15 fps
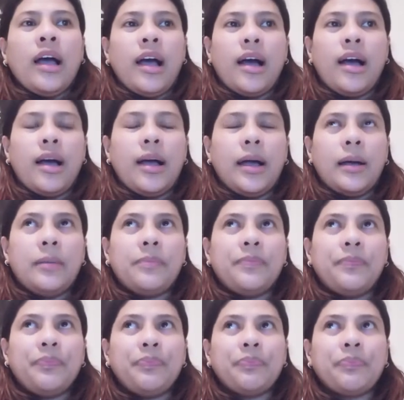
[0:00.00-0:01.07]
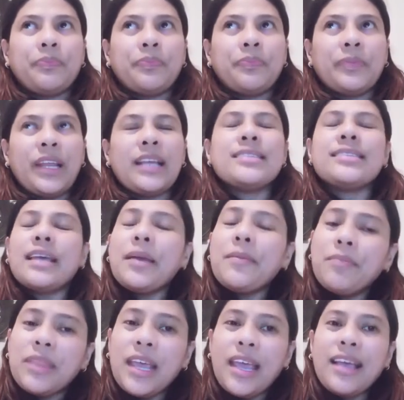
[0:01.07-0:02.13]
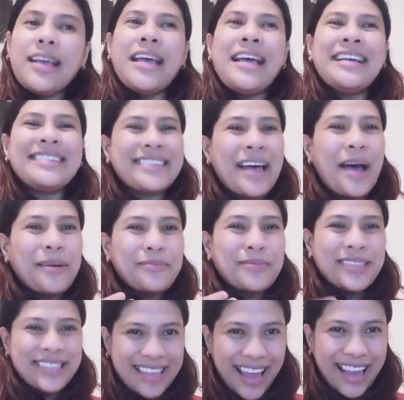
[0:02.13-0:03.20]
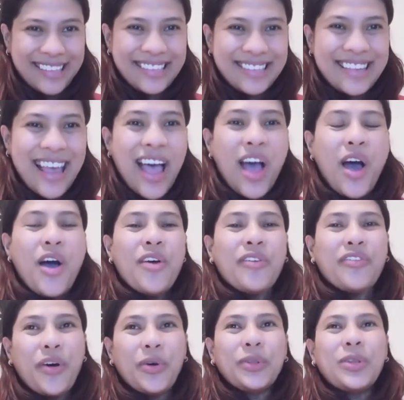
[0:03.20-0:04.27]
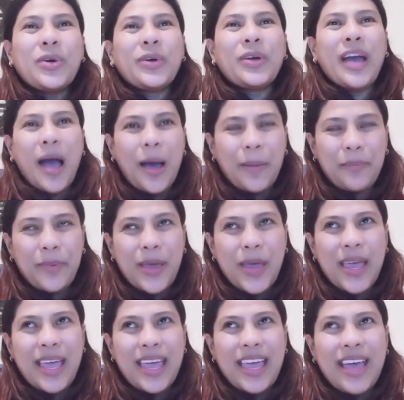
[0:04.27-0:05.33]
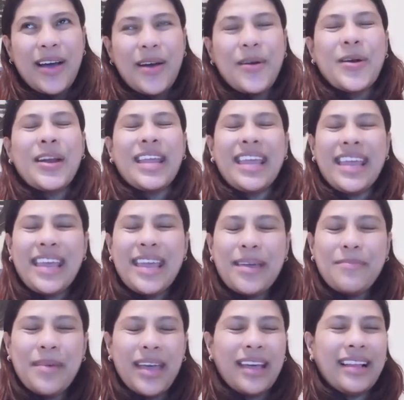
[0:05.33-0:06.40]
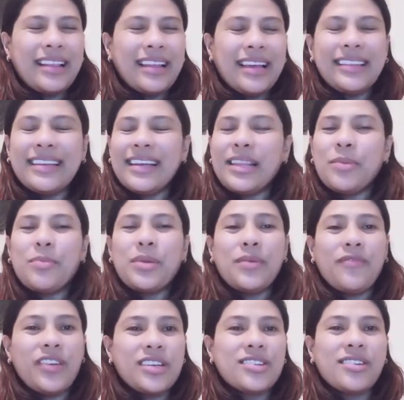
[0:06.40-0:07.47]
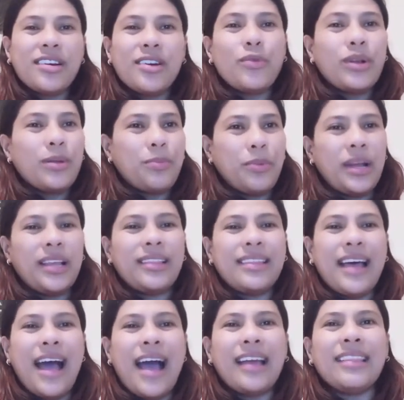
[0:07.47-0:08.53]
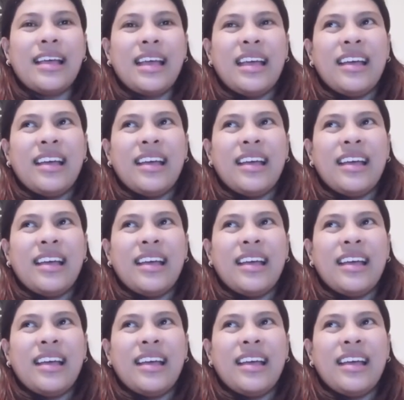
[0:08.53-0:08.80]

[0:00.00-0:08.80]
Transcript: and same thing, some says photocopy or email, and then the beneficiary will print that.